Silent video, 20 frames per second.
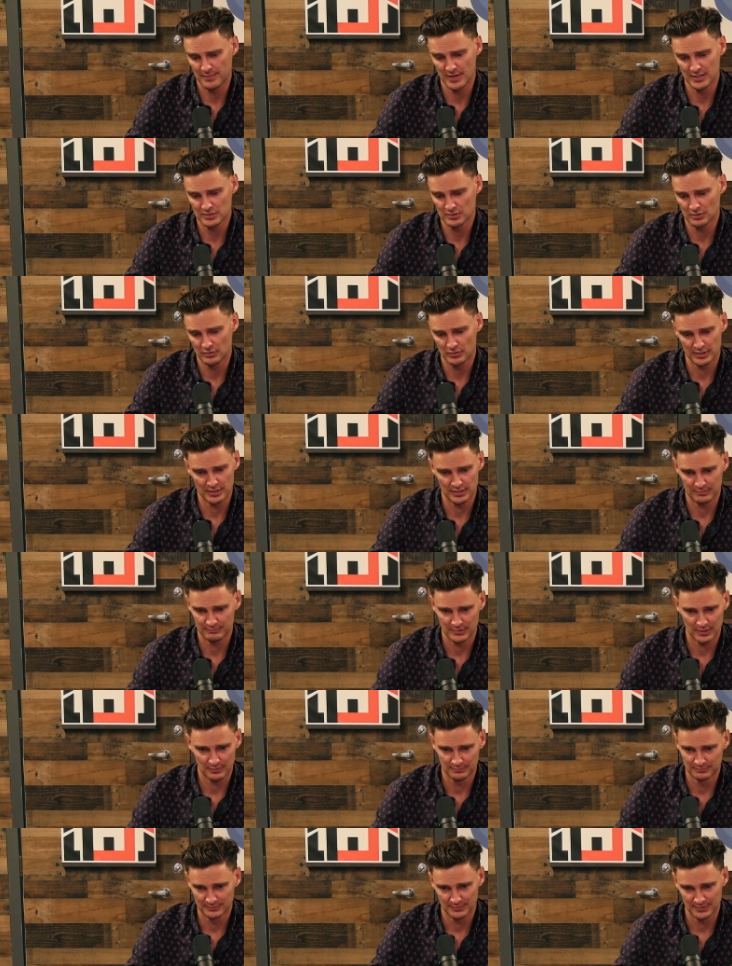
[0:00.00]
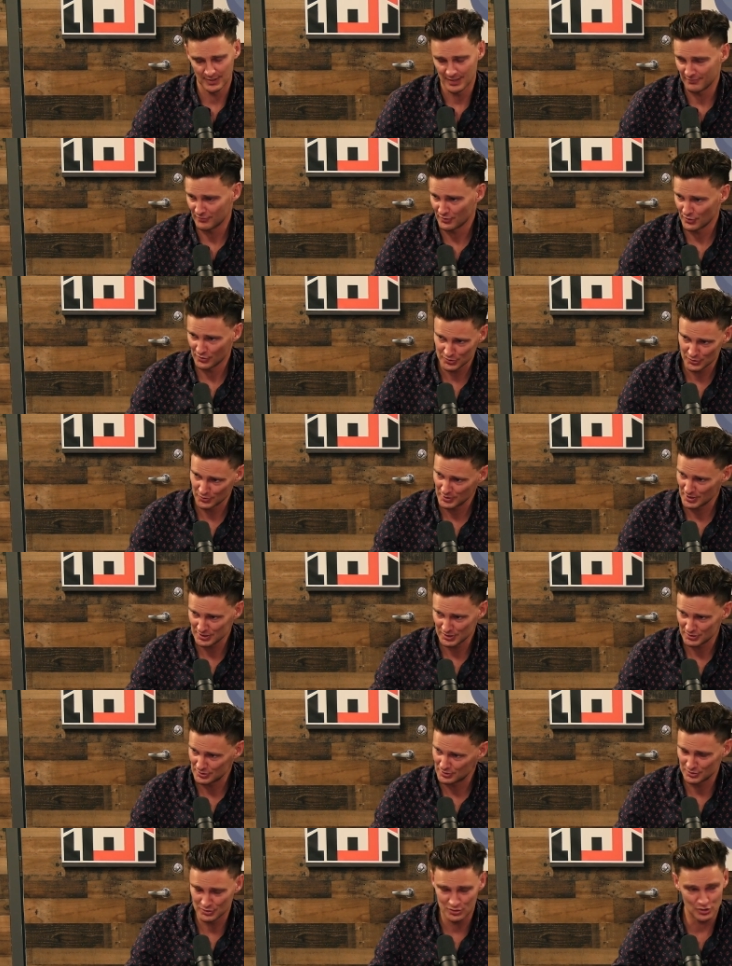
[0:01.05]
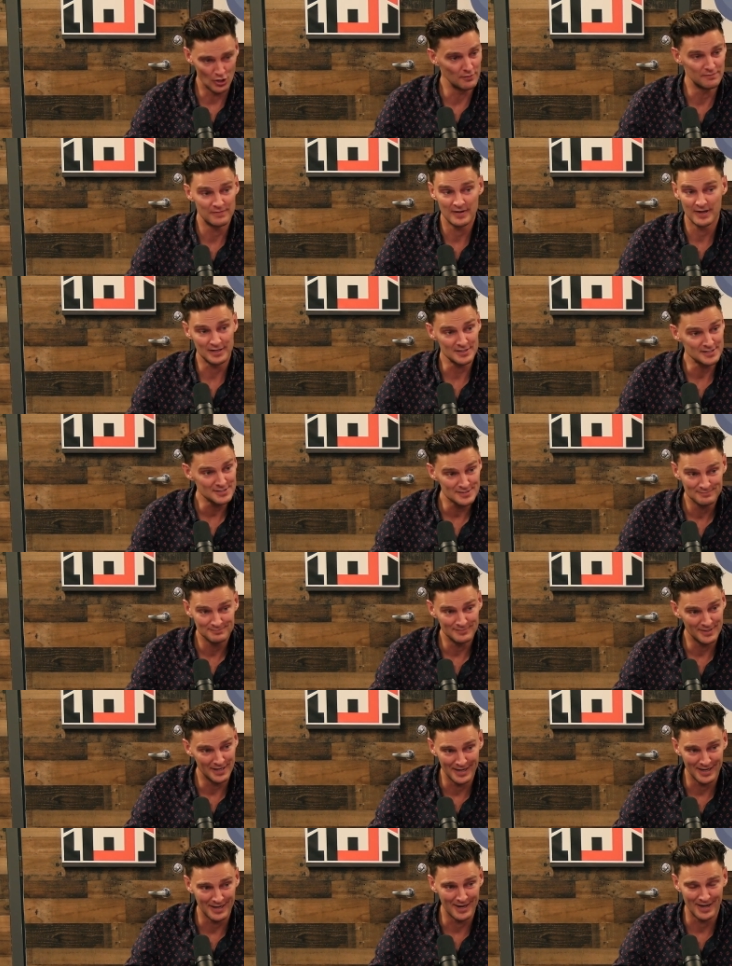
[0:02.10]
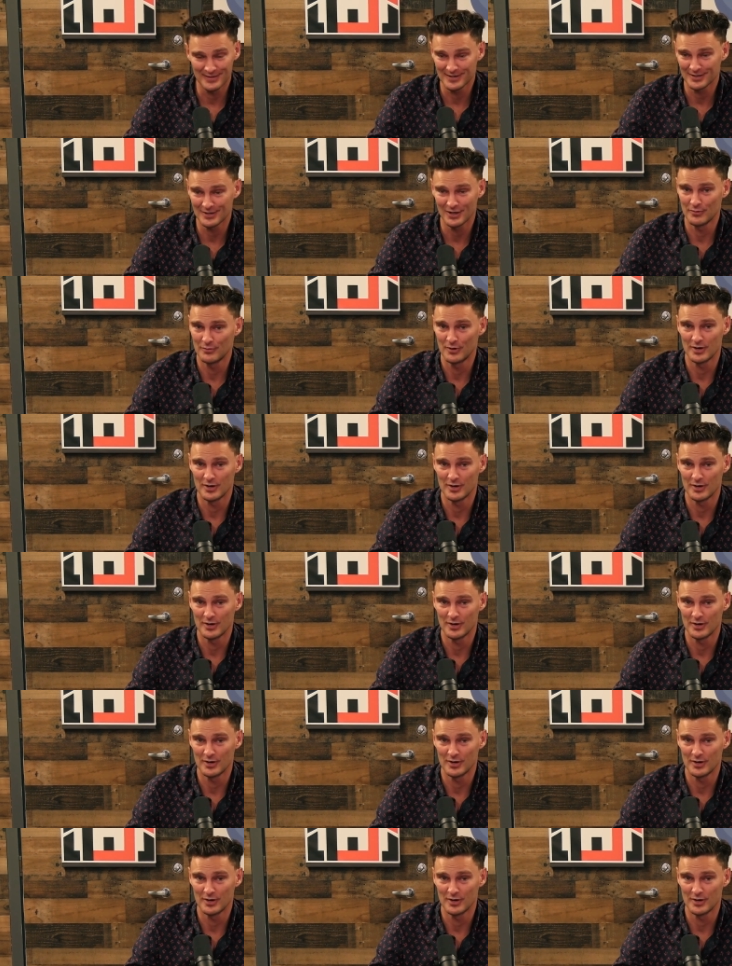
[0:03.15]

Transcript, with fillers: a mentor, and he, you know, everyone knows who he is, Joe Fairless. Uh, I think I